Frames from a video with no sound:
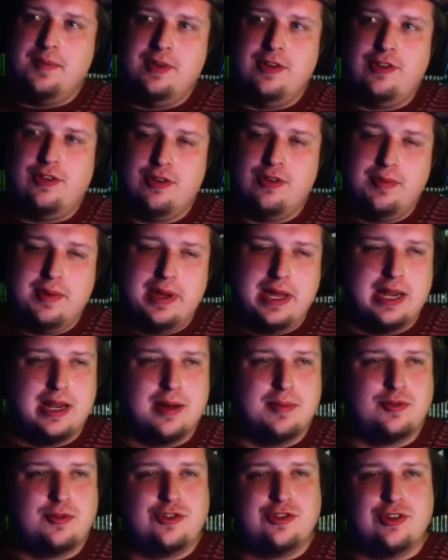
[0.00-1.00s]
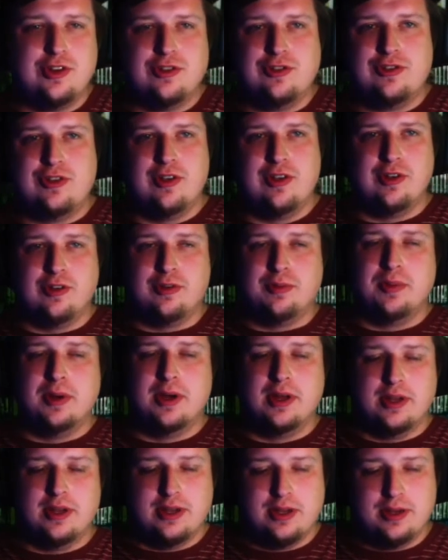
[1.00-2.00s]
too, man. I'm so stoked.
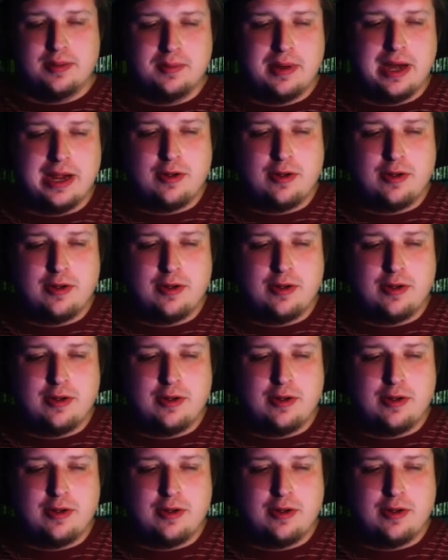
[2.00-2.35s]
But my